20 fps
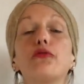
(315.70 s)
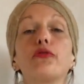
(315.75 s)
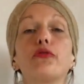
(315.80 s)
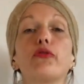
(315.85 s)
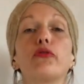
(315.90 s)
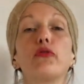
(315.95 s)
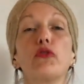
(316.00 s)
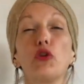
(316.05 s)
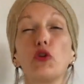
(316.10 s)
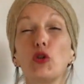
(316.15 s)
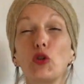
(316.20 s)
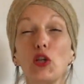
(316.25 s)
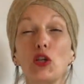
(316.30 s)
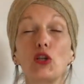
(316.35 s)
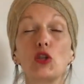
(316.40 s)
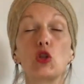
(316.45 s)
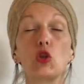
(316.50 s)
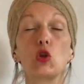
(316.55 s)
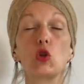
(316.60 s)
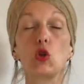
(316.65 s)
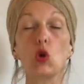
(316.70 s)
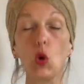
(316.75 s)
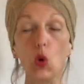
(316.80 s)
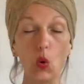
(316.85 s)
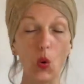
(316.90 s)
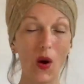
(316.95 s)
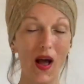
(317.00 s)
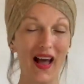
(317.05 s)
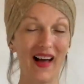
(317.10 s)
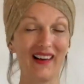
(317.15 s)
You're doing so
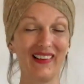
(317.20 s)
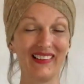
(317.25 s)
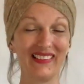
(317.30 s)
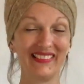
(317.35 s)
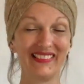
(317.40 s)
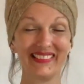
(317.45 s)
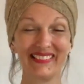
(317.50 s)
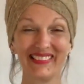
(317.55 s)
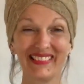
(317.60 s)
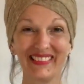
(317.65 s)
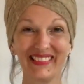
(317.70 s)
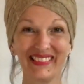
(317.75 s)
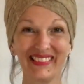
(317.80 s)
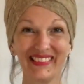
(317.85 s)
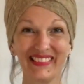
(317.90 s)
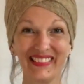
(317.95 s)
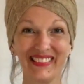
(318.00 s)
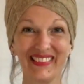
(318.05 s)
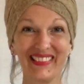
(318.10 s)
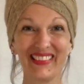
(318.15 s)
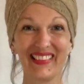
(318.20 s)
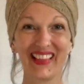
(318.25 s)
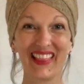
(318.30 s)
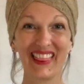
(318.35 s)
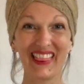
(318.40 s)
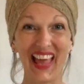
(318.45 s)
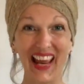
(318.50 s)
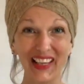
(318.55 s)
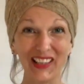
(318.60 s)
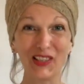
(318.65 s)
well.
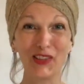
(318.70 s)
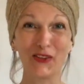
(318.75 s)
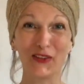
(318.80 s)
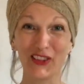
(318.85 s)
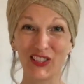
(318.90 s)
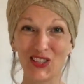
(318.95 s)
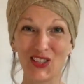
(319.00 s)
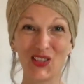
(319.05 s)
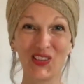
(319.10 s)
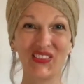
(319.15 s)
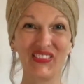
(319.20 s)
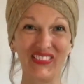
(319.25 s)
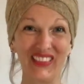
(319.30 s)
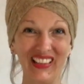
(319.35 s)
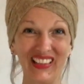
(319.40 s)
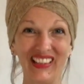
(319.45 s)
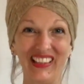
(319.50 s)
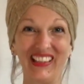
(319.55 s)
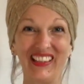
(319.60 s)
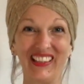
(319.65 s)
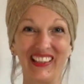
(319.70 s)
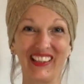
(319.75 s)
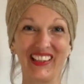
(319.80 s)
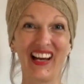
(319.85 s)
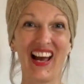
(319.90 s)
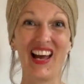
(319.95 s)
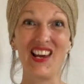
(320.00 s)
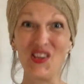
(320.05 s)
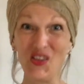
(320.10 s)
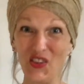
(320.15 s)
Thank you for still being here.
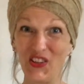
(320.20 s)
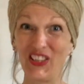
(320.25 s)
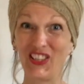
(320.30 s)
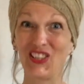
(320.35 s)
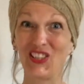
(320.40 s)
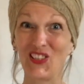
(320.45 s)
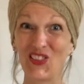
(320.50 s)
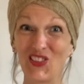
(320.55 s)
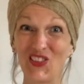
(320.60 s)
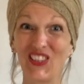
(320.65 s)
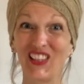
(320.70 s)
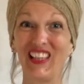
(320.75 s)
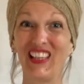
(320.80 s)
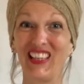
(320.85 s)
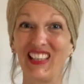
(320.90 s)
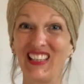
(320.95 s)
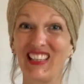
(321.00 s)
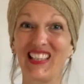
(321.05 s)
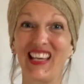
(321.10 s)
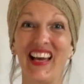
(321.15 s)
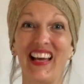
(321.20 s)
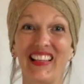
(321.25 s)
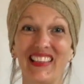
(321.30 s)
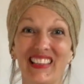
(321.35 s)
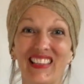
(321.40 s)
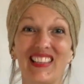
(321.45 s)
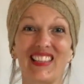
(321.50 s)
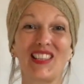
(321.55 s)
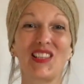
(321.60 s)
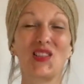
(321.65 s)
I know this is really
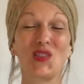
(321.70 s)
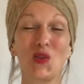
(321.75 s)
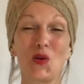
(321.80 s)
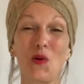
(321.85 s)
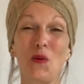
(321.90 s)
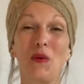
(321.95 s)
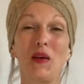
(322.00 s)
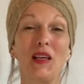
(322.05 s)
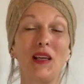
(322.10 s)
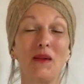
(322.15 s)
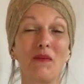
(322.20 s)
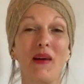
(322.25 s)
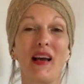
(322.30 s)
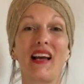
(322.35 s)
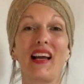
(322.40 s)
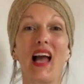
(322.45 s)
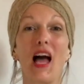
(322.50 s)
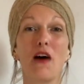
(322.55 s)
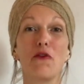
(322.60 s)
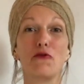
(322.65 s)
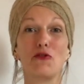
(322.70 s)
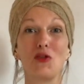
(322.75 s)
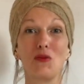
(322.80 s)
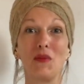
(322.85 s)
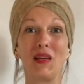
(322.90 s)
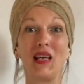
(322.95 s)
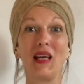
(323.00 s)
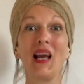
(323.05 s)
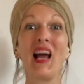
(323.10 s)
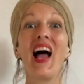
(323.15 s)
intense. So repeating back after
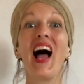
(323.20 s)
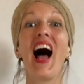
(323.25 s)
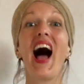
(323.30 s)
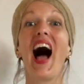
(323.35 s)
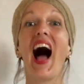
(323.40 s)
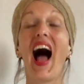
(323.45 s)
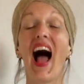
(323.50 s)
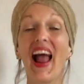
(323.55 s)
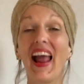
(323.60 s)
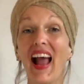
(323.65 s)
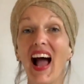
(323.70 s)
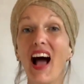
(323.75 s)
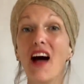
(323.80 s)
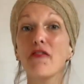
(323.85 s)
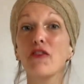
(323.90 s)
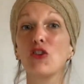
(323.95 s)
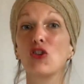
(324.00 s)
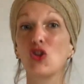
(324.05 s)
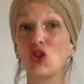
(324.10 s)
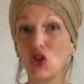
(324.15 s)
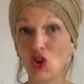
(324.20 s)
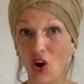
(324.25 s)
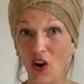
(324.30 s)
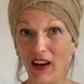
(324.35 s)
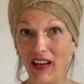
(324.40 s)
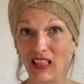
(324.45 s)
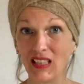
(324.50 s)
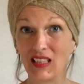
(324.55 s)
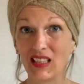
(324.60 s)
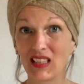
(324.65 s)
me. I have a
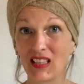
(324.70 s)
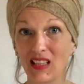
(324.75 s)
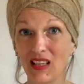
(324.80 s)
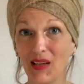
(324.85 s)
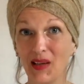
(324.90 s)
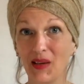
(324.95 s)
choice.